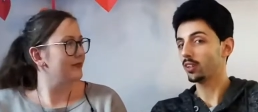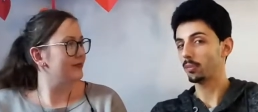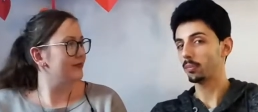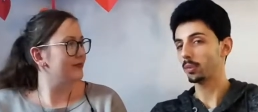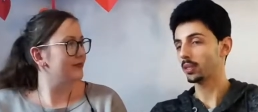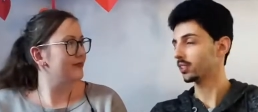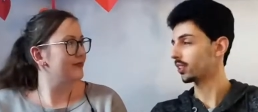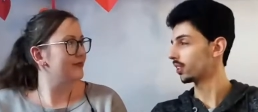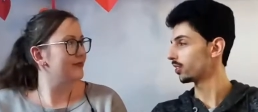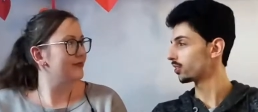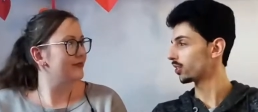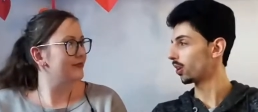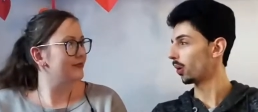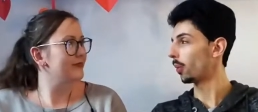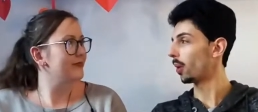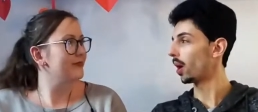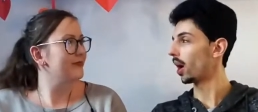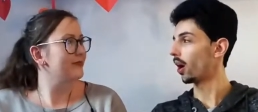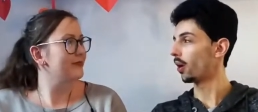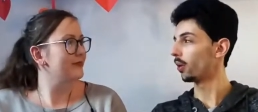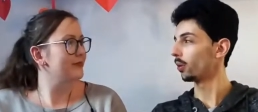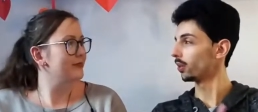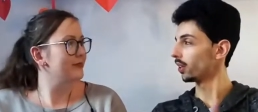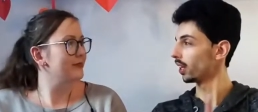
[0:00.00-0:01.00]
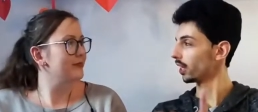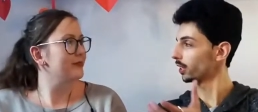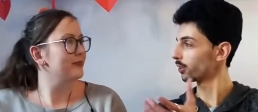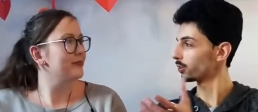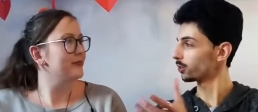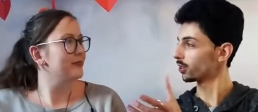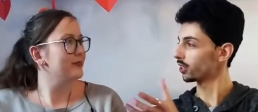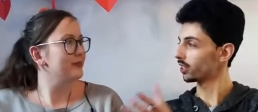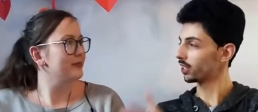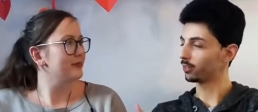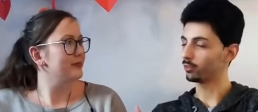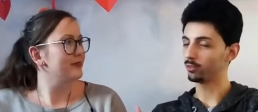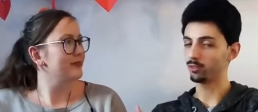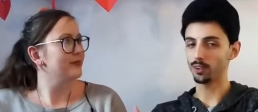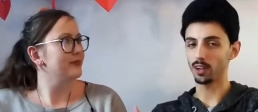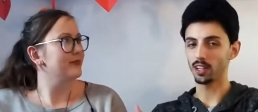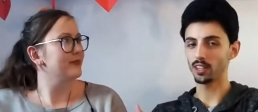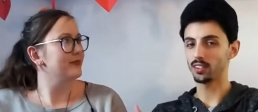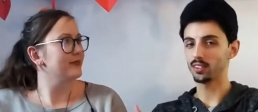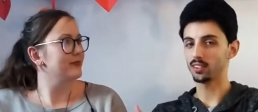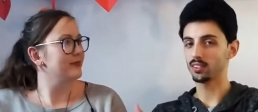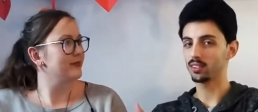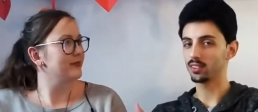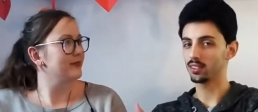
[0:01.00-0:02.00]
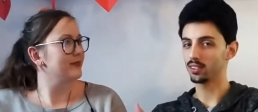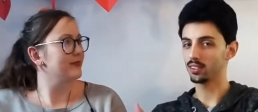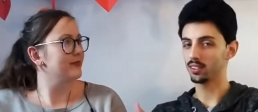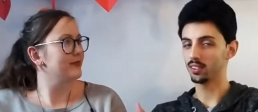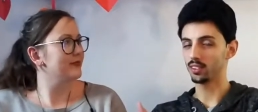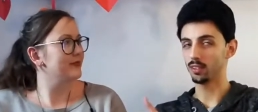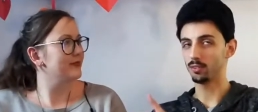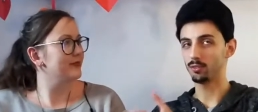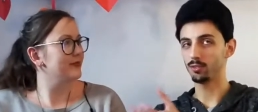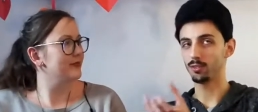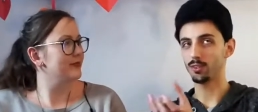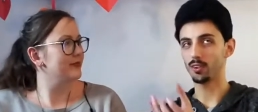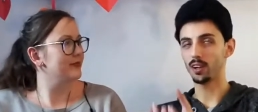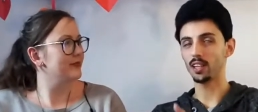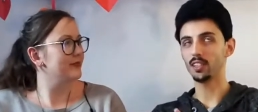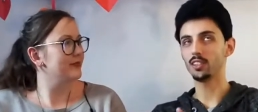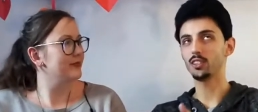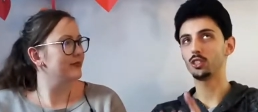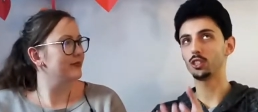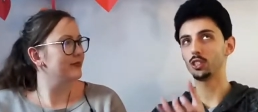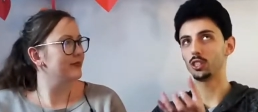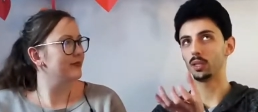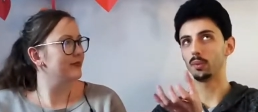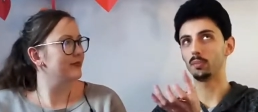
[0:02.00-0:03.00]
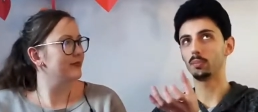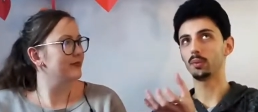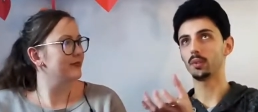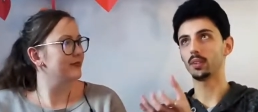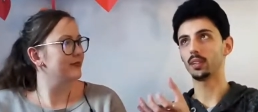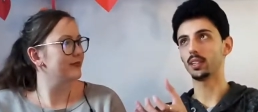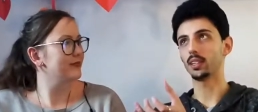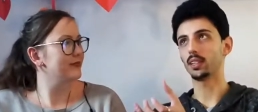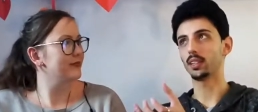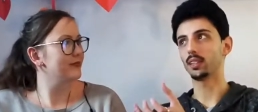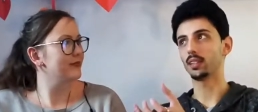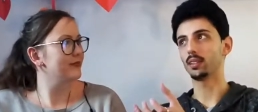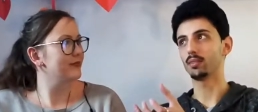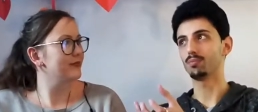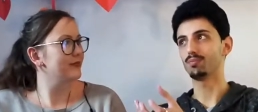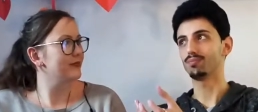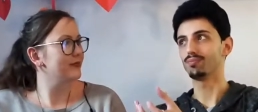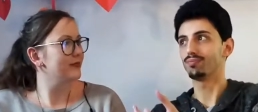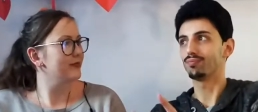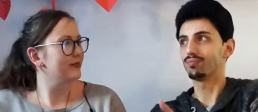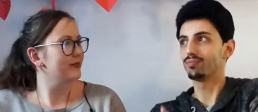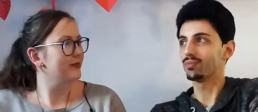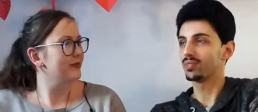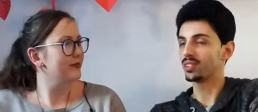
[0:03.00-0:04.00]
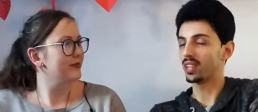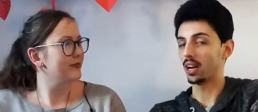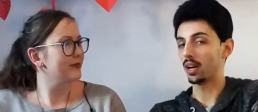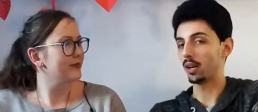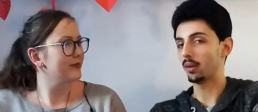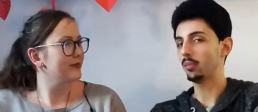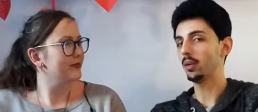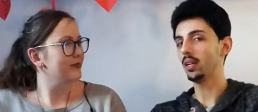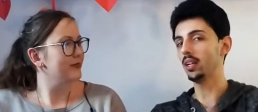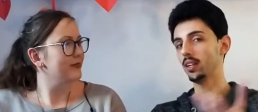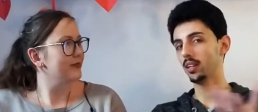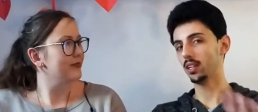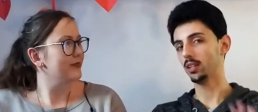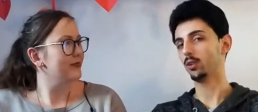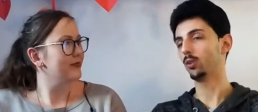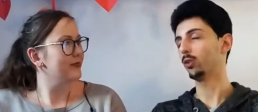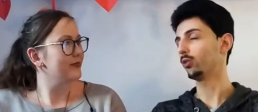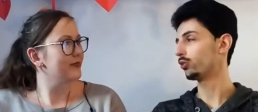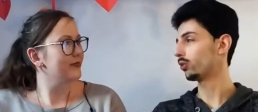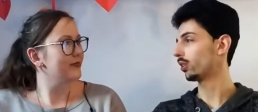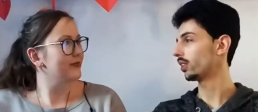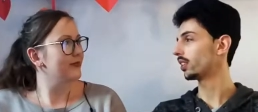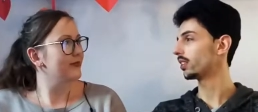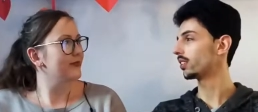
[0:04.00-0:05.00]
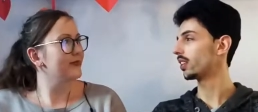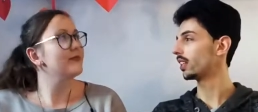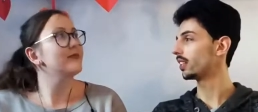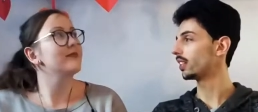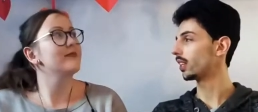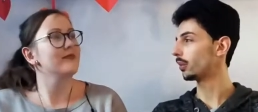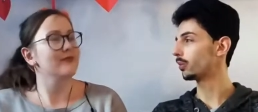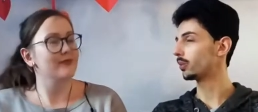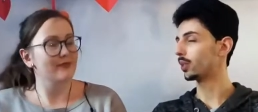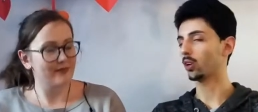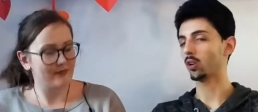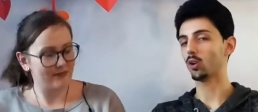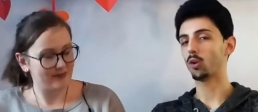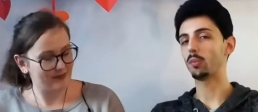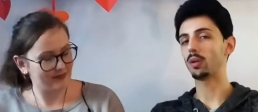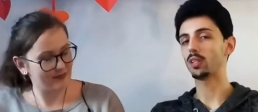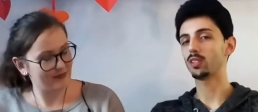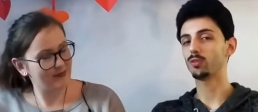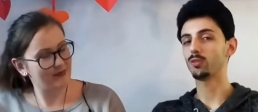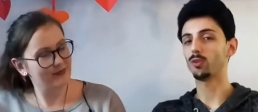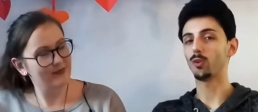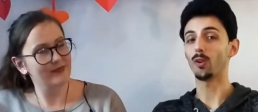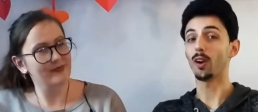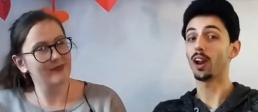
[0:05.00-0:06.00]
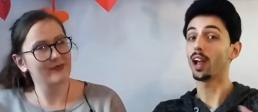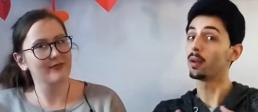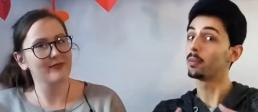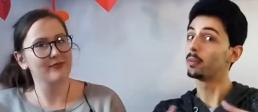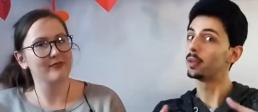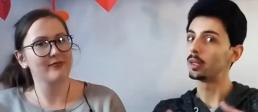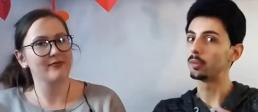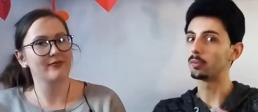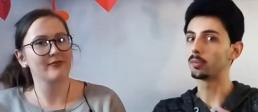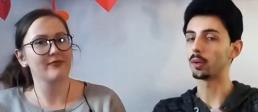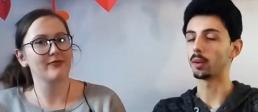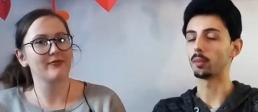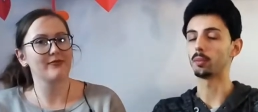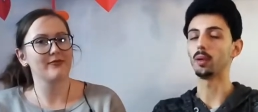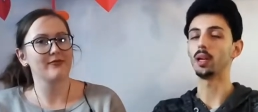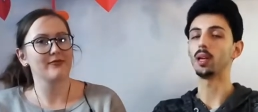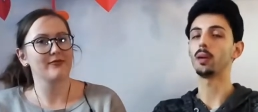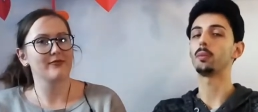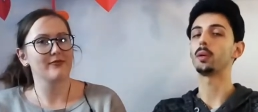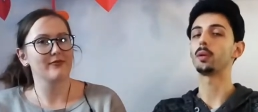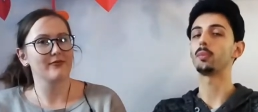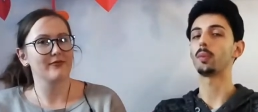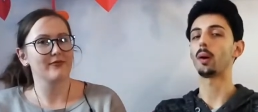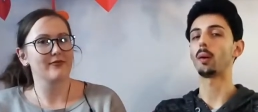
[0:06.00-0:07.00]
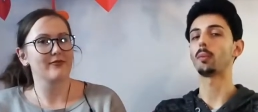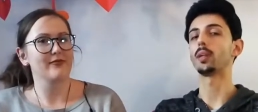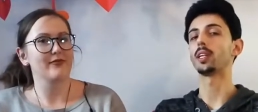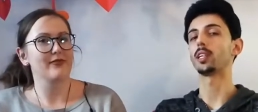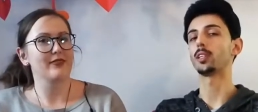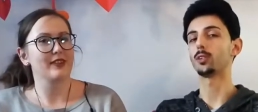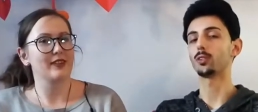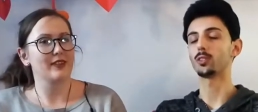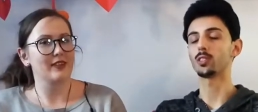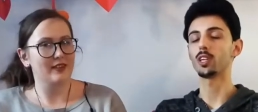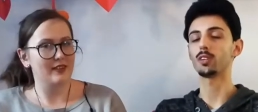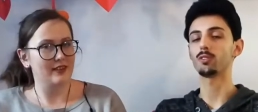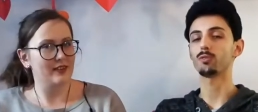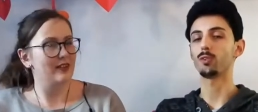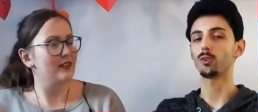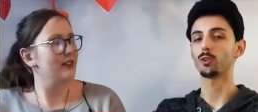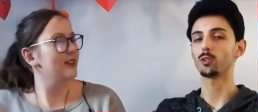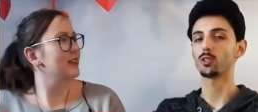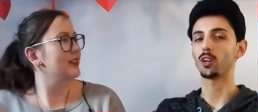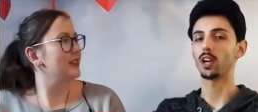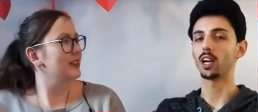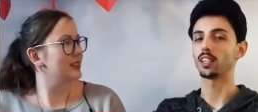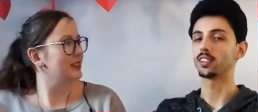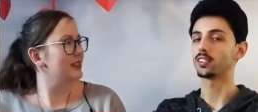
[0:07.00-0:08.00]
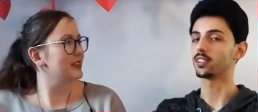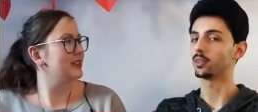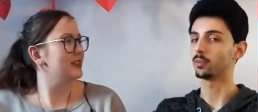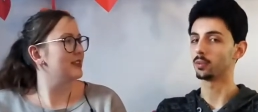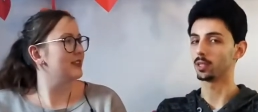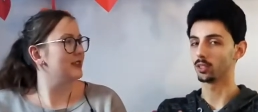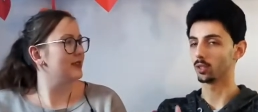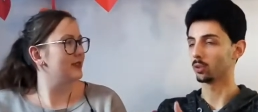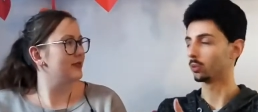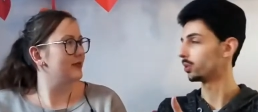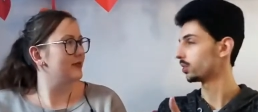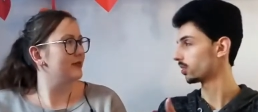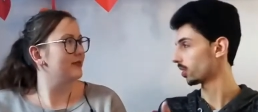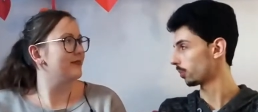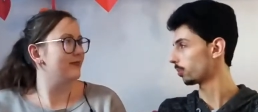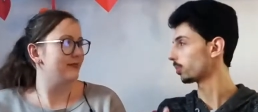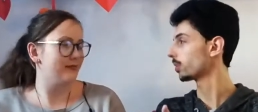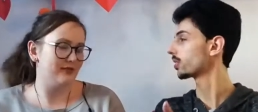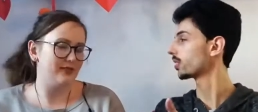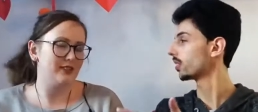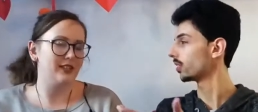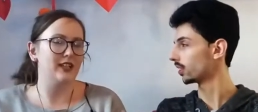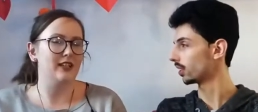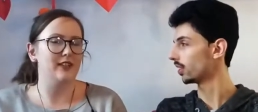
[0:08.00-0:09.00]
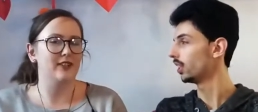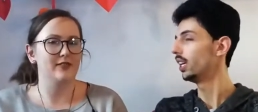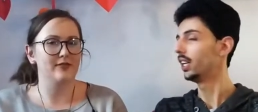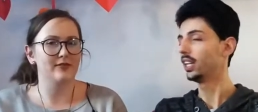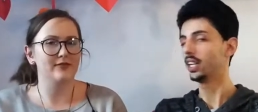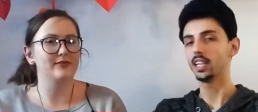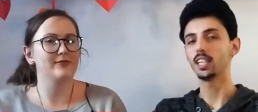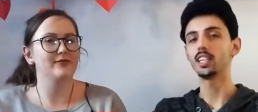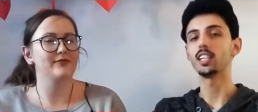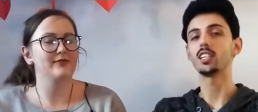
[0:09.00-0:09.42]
Speaker 1: it represents somehow like you said the friend the friendship uh, term and also at the same time the romance for every, every public not just for childs even though it's represented yeah.